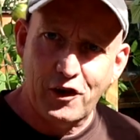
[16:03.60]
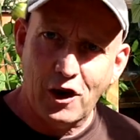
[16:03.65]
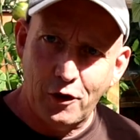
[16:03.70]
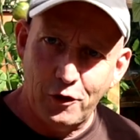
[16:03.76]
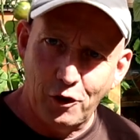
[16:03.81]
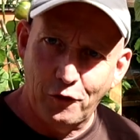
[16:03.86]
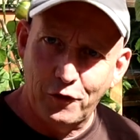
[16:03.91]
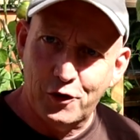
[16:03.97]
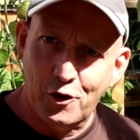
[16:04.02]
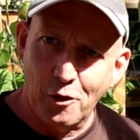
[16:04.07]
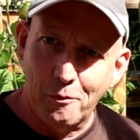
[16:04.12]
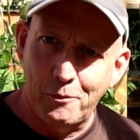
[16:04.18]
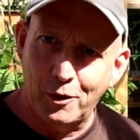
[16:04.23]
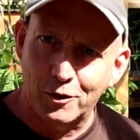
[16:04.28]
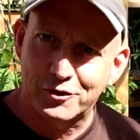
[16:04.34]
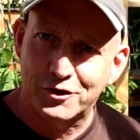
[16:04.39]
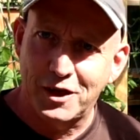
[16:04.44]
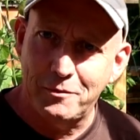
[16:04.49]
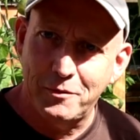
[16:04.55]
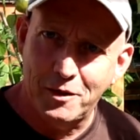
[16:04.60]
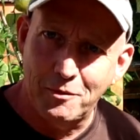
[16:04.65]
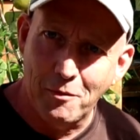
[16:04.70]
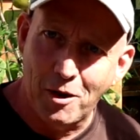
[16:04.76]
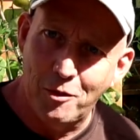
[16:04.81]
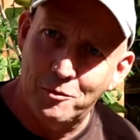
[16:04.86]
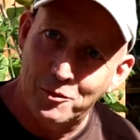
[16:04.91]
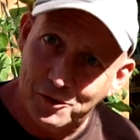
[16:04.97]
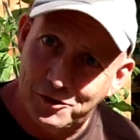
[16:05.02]
going on the compost heap at the
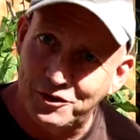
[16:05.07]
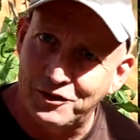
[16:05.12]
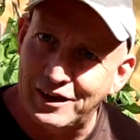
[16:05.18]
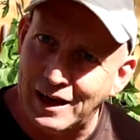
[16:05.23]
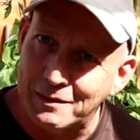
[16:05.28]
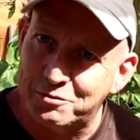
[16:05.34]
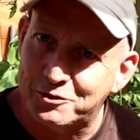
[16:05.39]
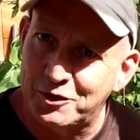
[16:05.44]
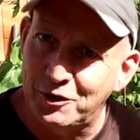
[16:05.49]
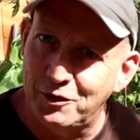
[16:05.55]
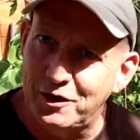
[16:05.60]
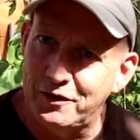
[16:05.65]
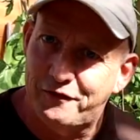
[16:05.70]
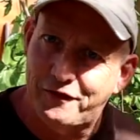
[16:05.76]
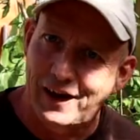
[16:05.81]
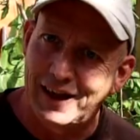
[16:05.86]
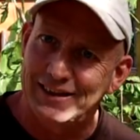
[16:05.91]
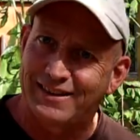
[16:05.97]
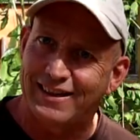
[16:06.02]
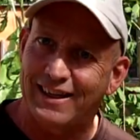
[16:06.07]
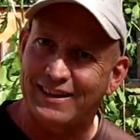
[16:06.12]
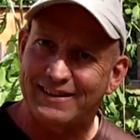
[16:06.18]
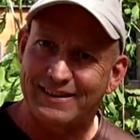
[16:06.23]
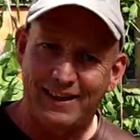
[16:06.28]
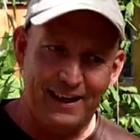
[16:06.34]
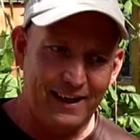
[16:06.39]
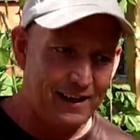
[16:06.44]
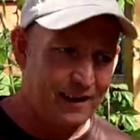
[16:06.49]
moment, which is absolutely
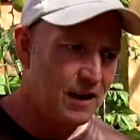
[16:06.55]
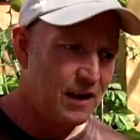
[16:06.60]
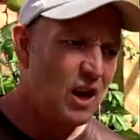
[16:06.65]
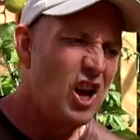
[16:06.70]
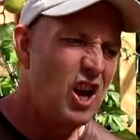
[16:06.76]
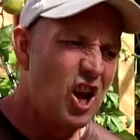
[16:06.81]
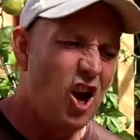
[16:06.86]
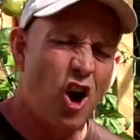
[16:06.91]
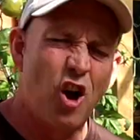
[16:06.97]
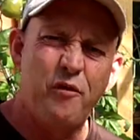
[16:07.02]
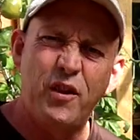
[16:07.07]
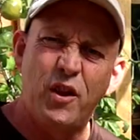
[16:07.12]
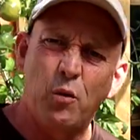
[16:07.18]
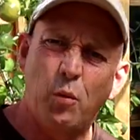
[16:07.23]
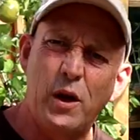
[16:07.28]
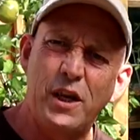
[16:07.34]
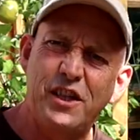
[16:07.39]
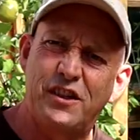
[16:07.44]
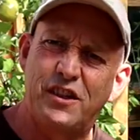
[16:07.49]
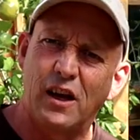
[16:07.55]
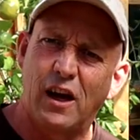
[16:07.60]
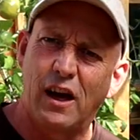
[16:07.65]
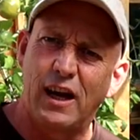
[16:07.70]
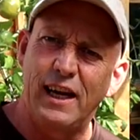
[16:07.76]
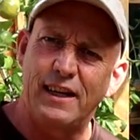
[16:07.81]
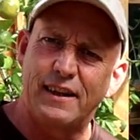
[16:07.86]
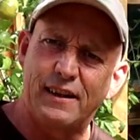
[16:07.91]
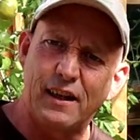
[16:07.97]
fantastic. Over the winter
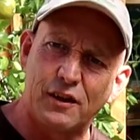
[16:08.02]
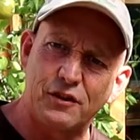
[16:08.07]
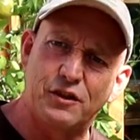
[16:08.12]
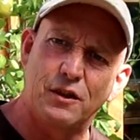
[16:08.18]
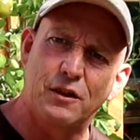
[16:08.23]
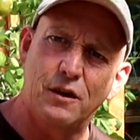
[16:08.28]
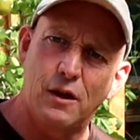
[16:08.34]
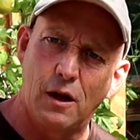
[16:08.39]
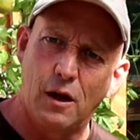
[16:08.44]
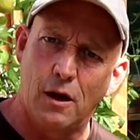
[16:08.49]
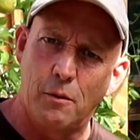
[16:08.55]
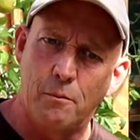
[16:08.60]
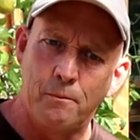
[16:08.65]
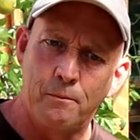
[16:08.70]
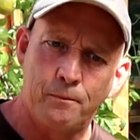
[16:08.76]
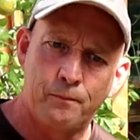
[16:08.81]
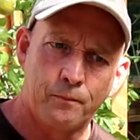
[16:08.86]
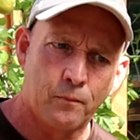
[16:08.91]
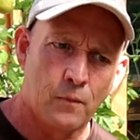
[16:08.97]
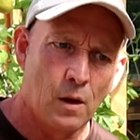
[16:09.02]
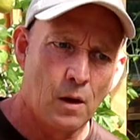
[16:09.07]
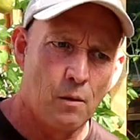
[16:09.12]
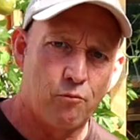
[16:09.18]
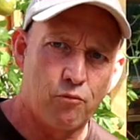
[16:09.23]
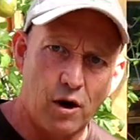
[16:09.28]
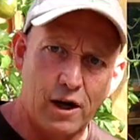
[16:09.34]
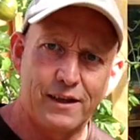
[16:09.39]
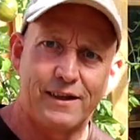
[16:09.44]
it doesn't um,
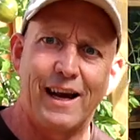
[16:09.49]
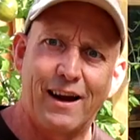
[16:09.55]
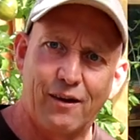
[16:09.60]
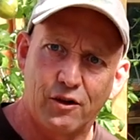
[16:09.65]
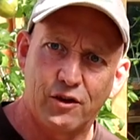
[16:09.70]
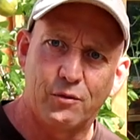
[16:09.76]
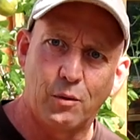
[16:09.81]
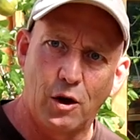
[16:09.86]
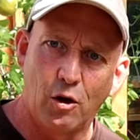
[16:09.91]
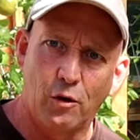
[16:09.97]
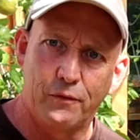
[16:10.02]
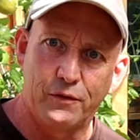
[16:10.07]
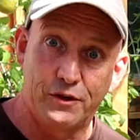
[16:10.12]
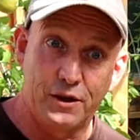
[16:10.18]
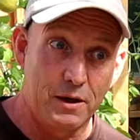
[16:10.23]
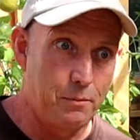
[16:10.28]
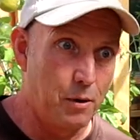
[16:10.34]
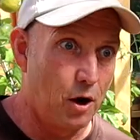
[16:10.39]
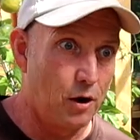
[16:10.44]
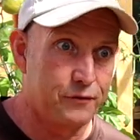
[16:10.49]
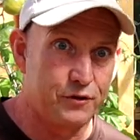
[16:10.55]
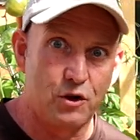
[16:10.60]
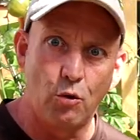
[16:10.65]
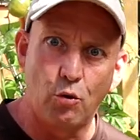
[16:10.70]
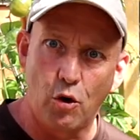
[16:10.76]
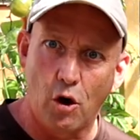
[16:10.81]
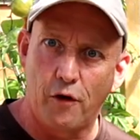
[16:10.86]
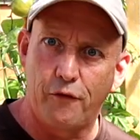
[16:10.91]
break down as well obviously, but I've
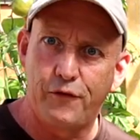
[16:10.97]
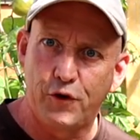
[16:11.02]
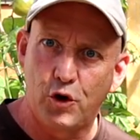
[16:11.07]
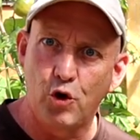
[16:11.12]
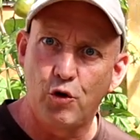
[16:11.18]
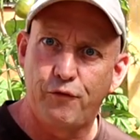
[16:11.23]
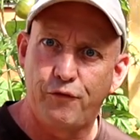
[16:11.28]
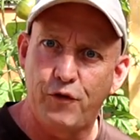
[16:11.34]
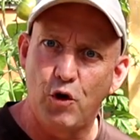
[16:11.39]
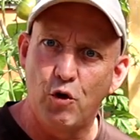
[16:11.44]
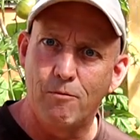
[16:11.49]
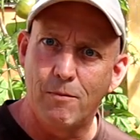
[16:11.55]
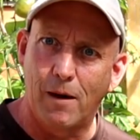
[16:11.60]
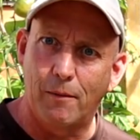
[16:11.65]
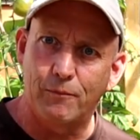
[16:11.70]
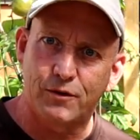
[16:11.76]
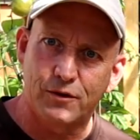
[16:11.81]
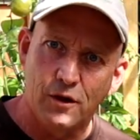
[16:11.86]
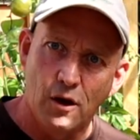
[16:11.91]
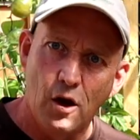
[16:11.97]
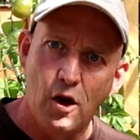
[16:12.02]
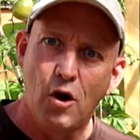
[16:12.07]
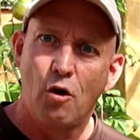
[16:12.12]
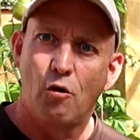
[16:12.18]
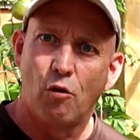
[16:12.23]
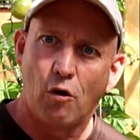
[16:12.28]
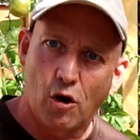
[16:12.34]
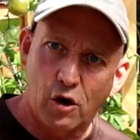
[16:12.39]
still got a good few months
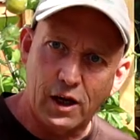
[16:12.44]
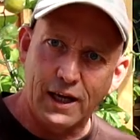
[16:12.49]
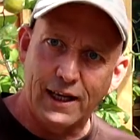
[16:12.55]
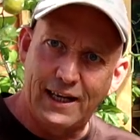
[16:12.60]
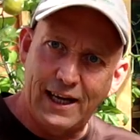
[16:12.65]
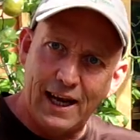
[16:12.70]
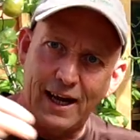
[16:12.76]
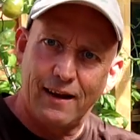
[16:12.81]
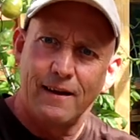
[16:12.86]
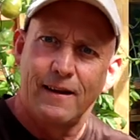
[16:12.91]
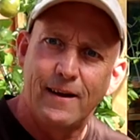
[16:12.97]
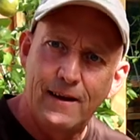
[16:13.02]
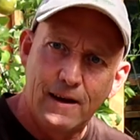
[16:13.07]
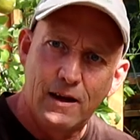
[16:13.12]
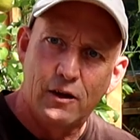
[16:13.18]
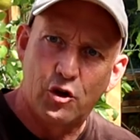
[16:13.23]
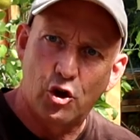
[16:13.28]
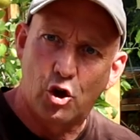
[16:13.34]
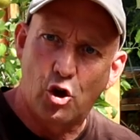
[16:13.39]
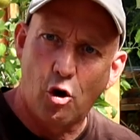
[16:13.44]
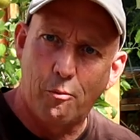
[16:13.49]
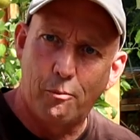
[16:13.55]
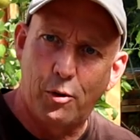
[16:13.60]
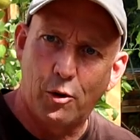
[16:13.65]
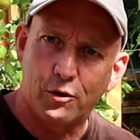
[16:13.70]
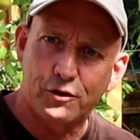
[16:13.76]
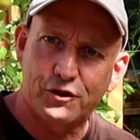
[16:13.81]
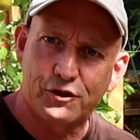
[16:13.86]
where I can get the
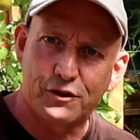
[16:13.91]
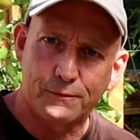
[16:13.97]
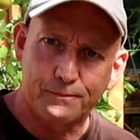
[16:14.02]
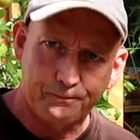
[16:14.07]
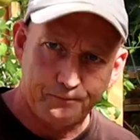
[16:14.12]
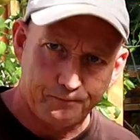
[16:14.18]
compost